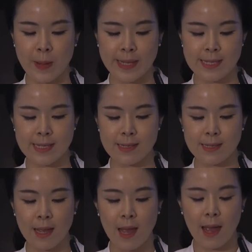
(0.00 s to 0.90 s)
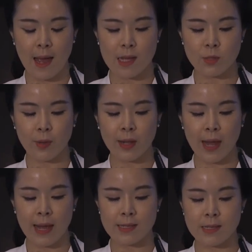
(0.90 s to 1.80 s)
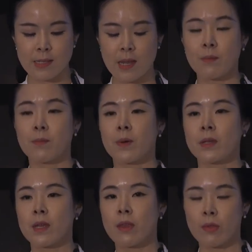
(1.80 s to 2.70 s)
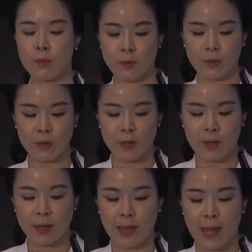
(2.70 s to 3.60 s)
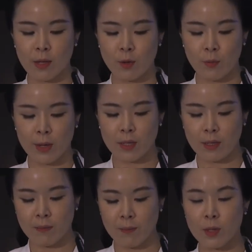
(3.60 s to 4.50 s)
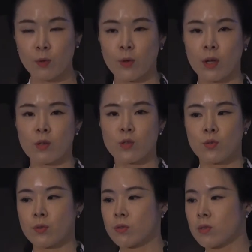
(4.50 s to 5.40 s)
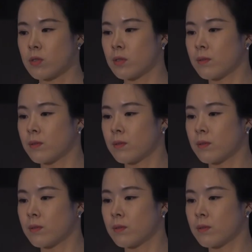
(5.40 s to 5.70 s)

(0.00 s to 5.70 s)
medicines, as well as save money through accurate inventory controls.